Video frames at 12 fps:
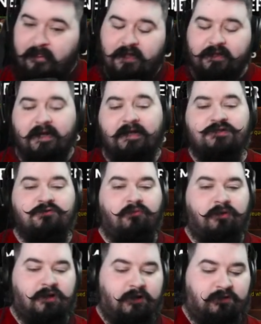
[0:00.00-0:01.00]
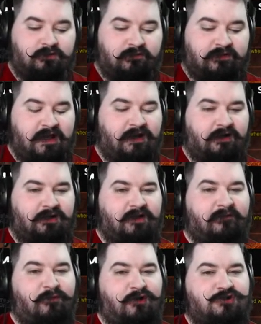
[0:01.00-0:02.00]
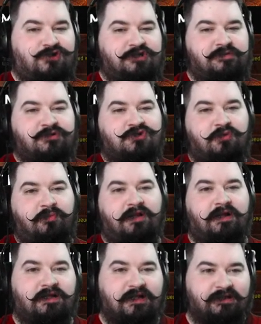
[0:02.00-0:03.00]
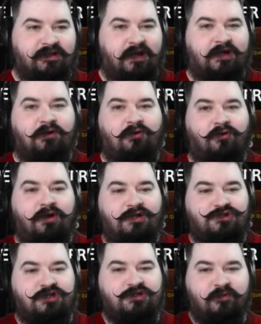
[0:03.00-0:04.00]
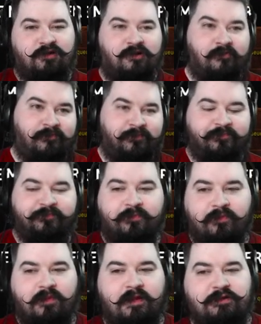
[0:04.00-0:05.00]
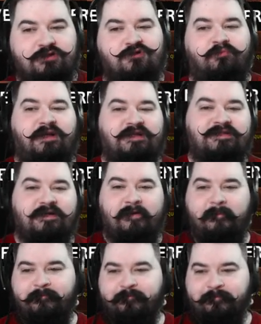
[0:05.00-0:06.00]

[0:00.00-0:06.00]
That actually would be kind of cool if they added a glyph where your judgments could be like that Necrolordy judgment. Just replace it.